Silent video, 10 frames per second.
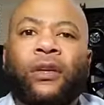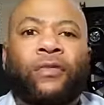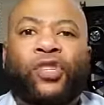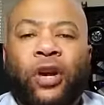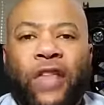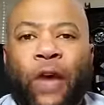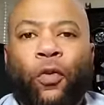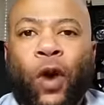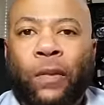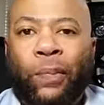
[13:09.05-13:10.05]
share that
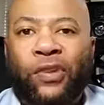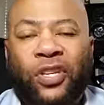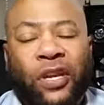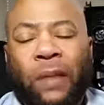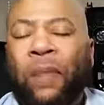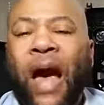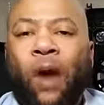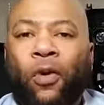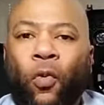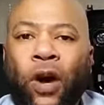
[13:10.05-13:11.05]
with one person and
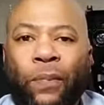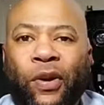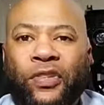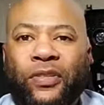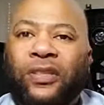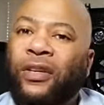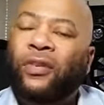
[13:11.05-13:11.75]
empower one person